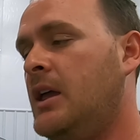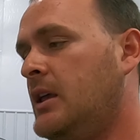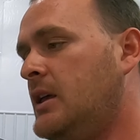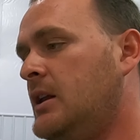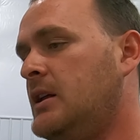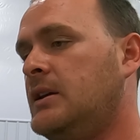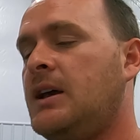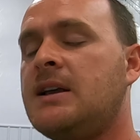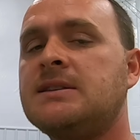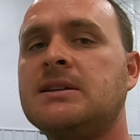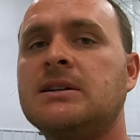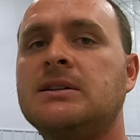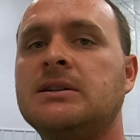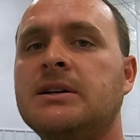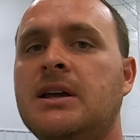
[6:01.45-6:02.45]
Get it nice
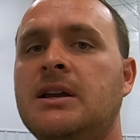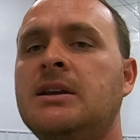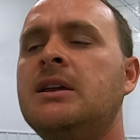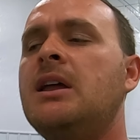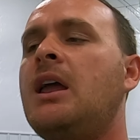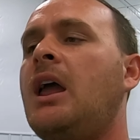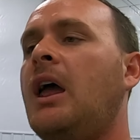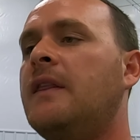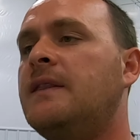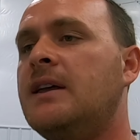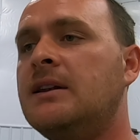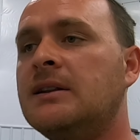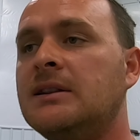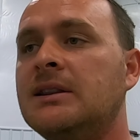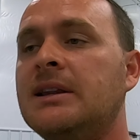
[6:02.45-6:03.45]
and clean, and
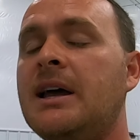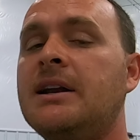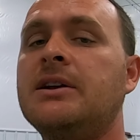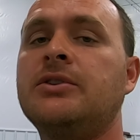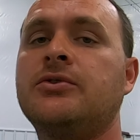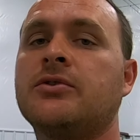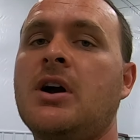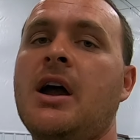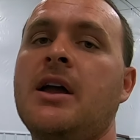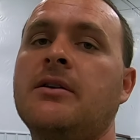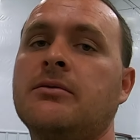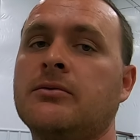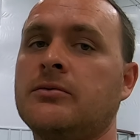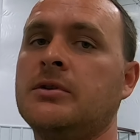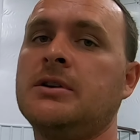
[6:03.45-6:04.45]
then let it dry
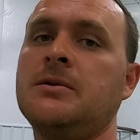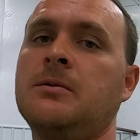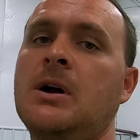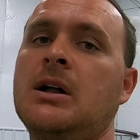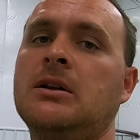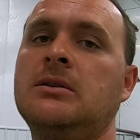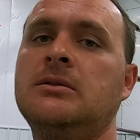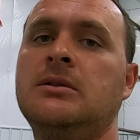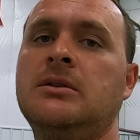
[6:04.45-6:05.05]
really well.